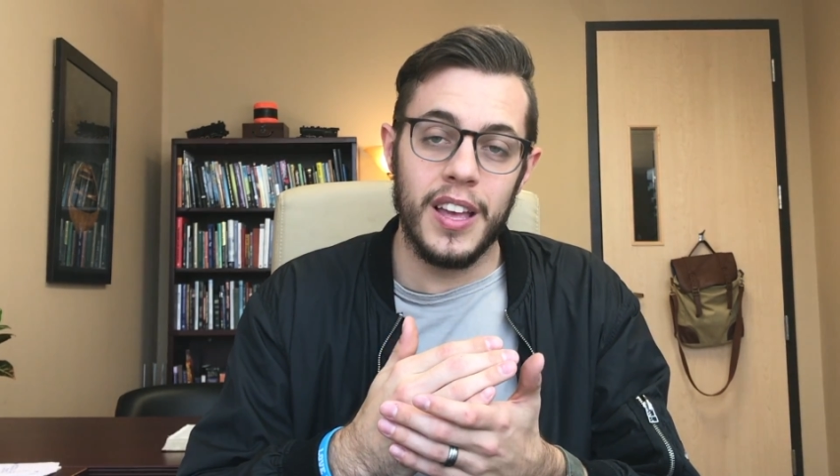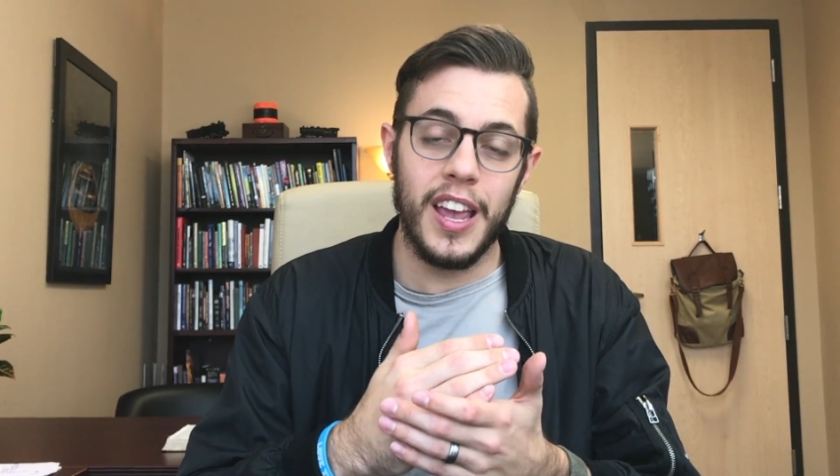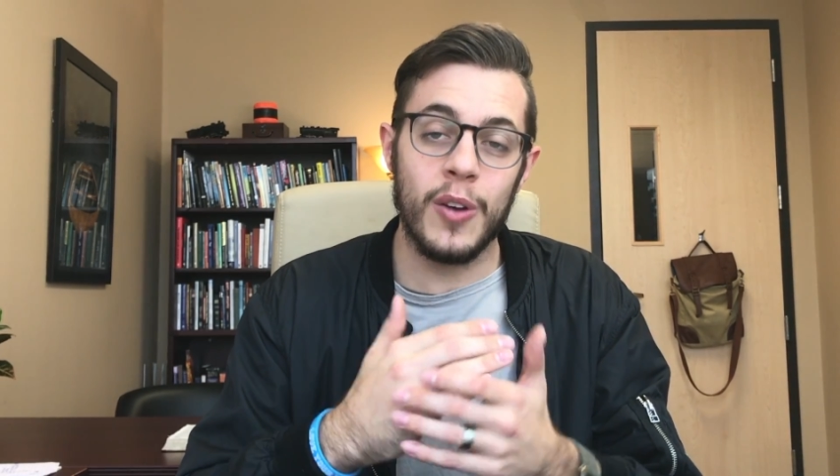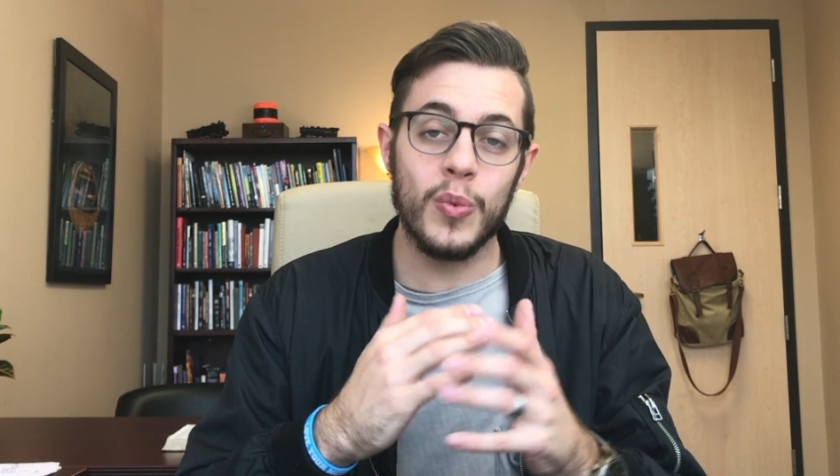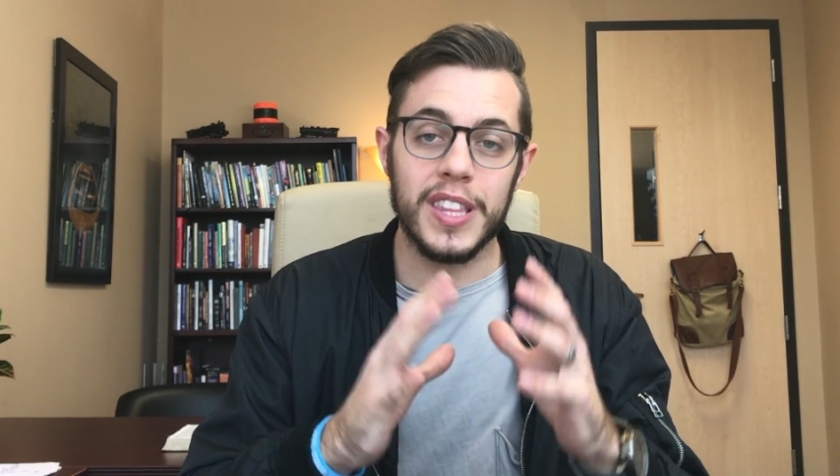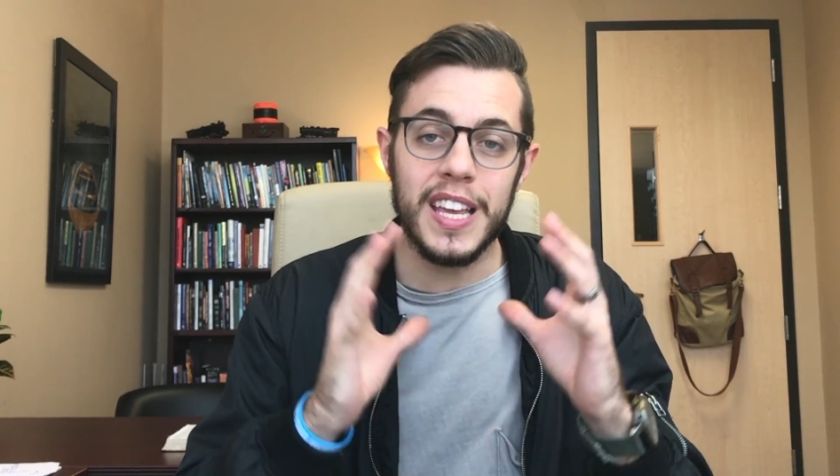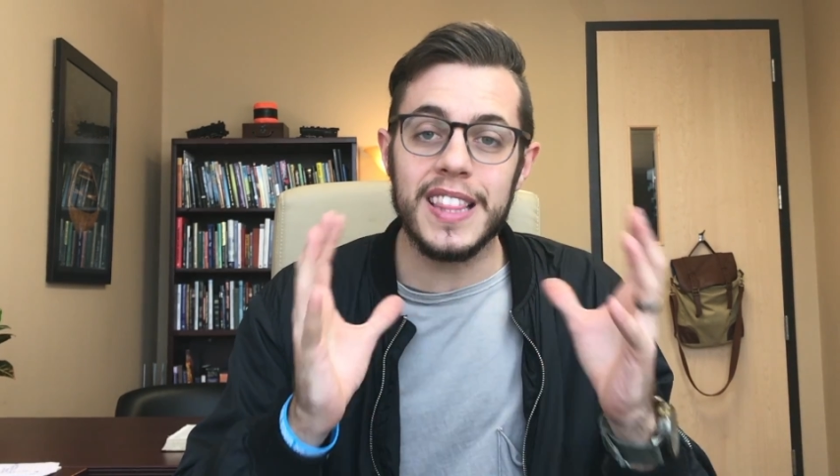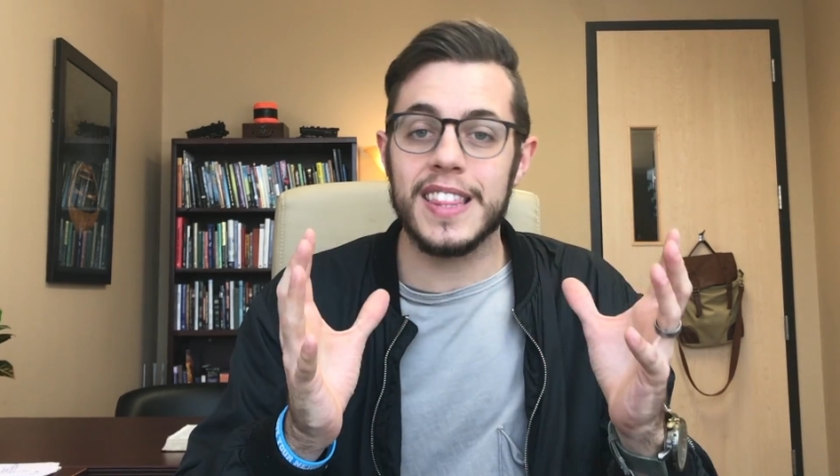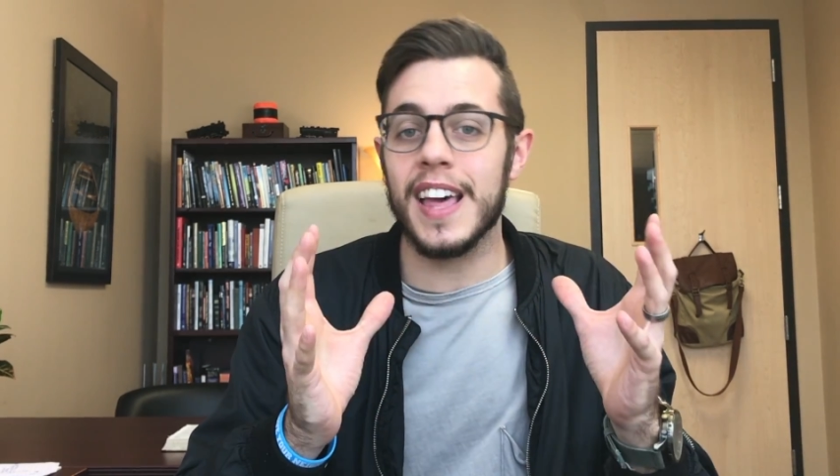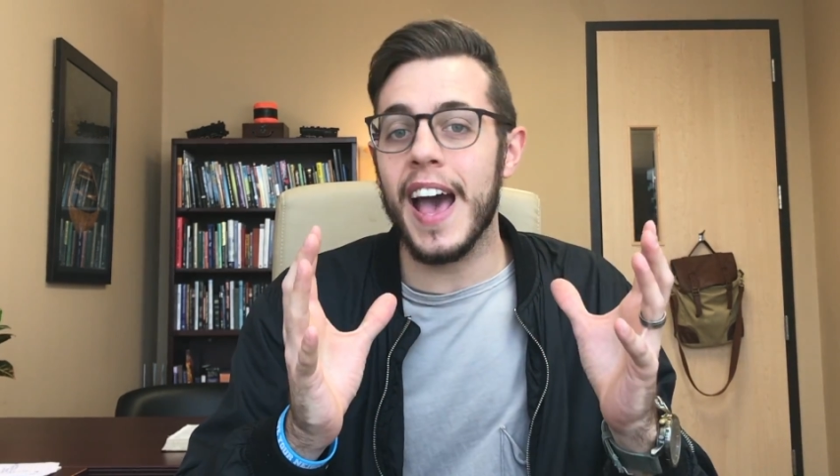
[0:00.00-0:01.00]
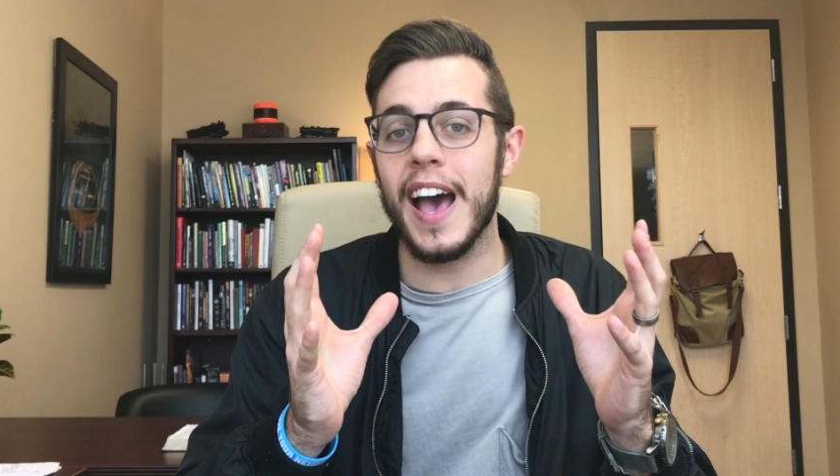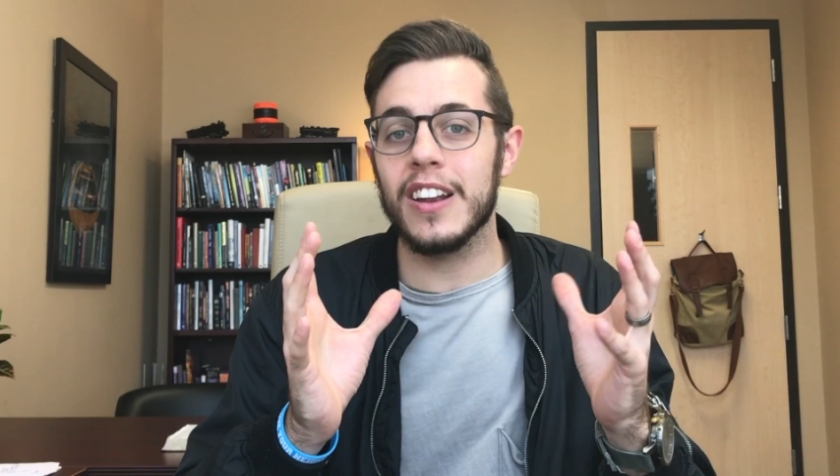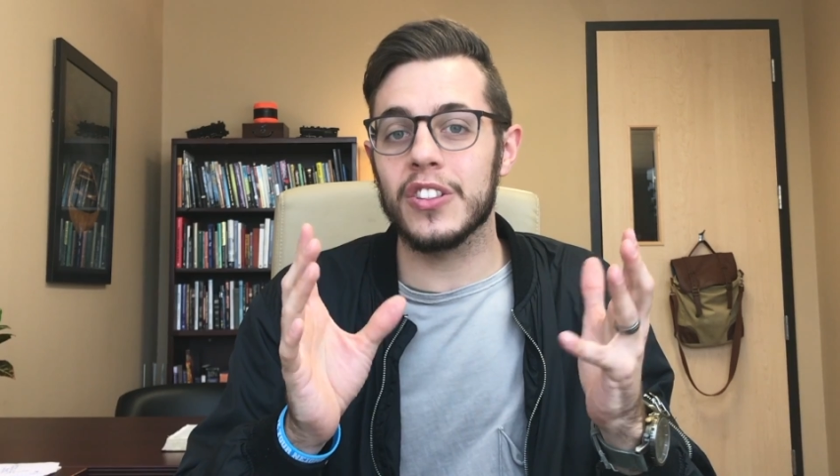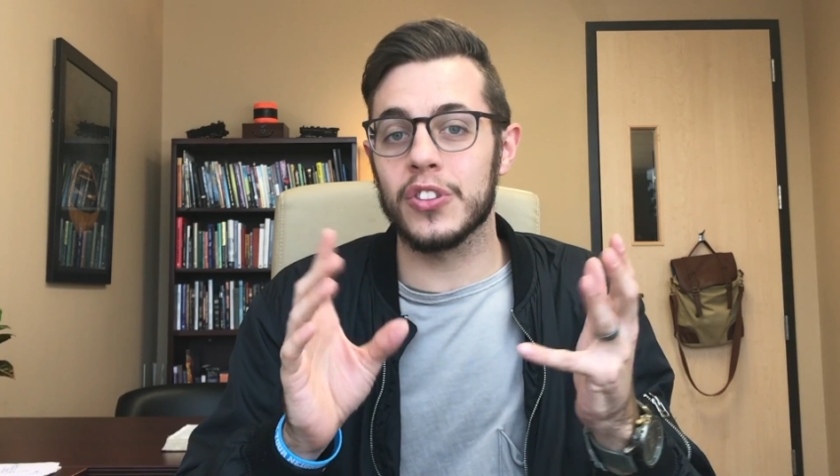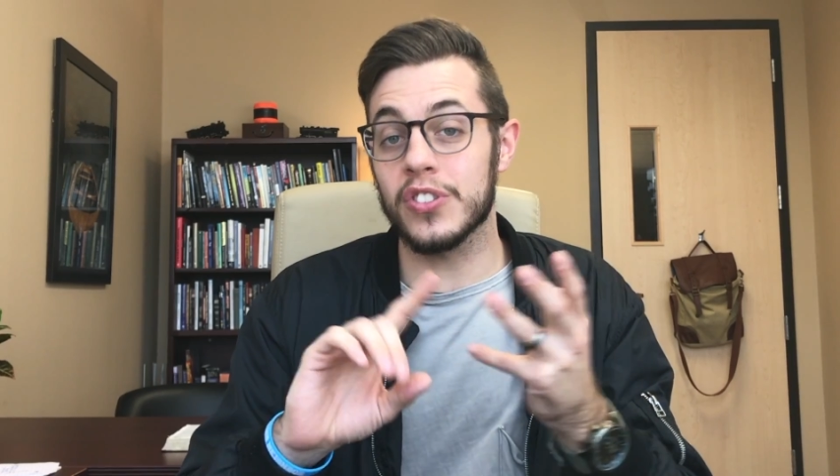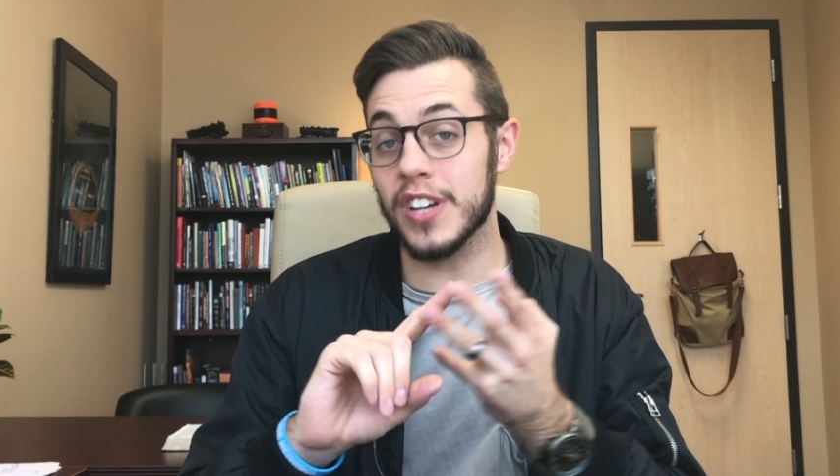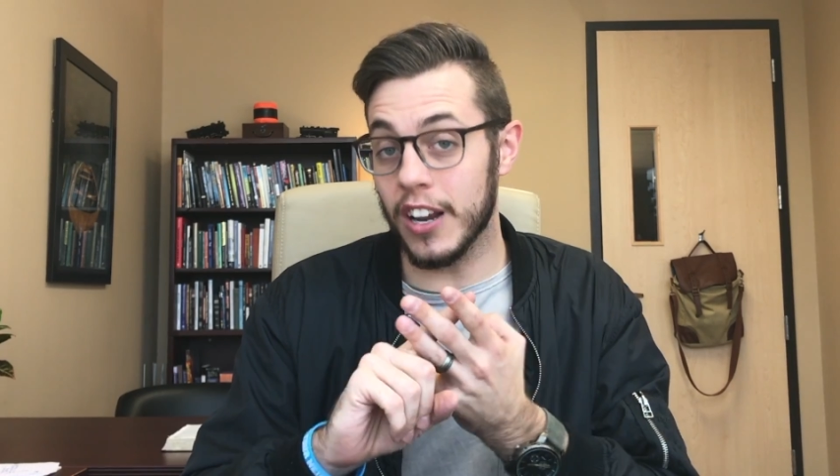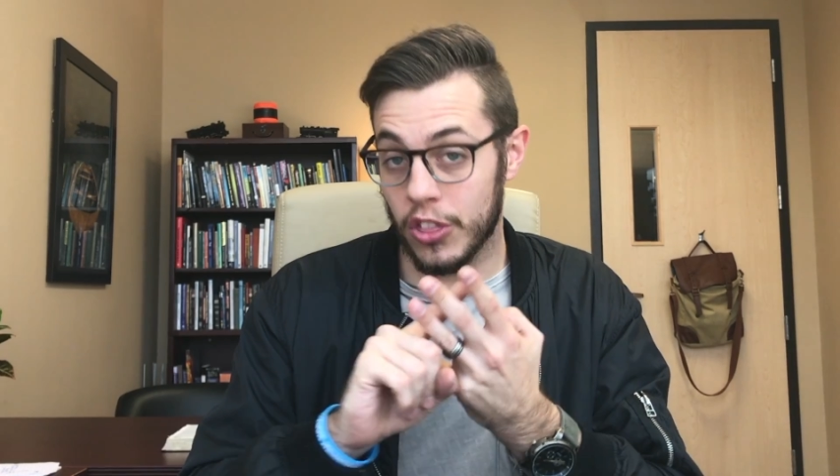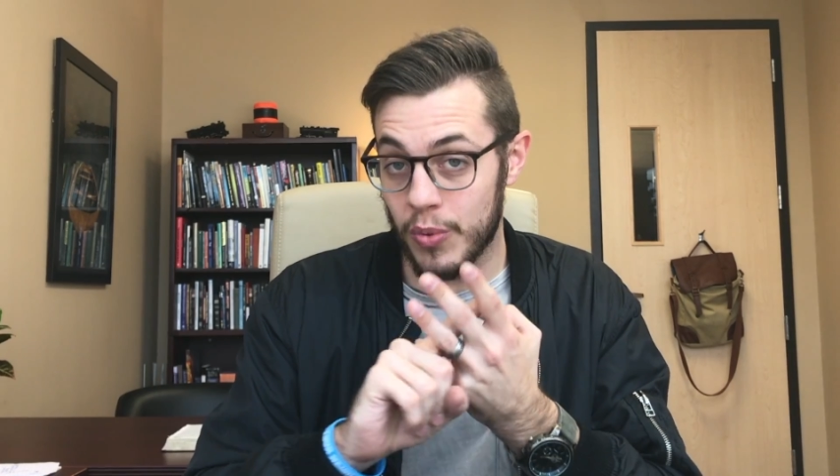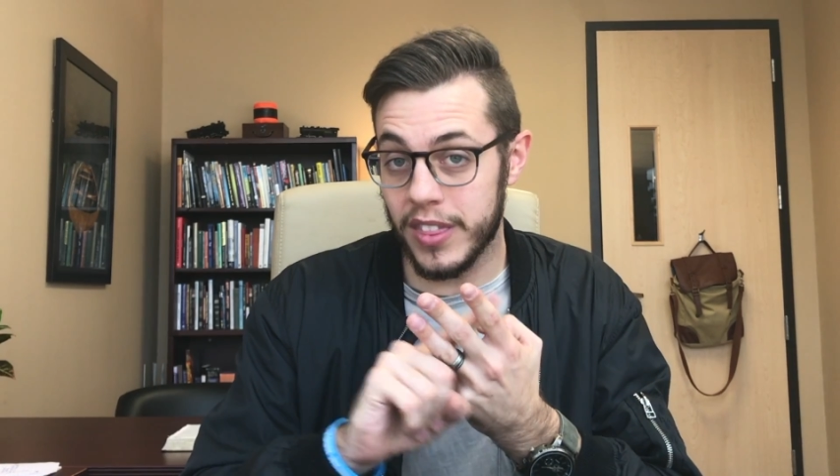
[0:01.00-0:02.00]
And within that, there's
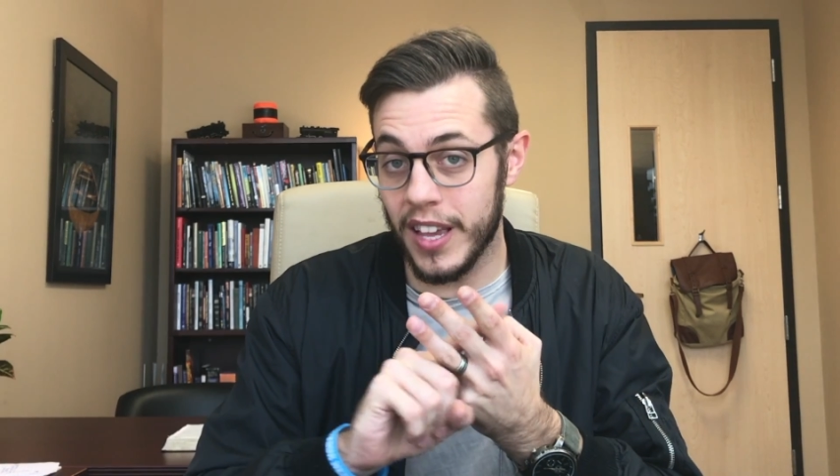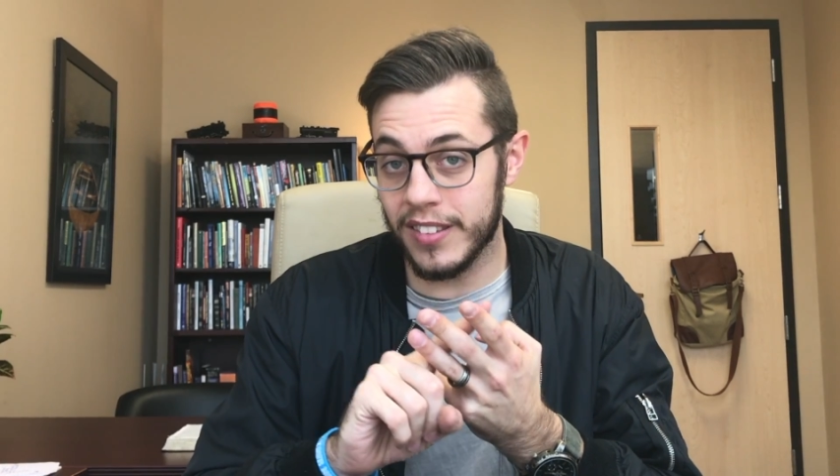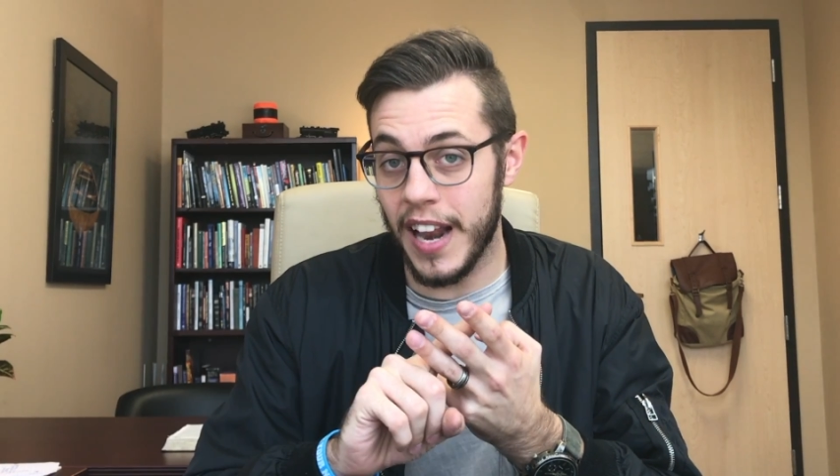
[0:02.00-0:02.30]
kind of three things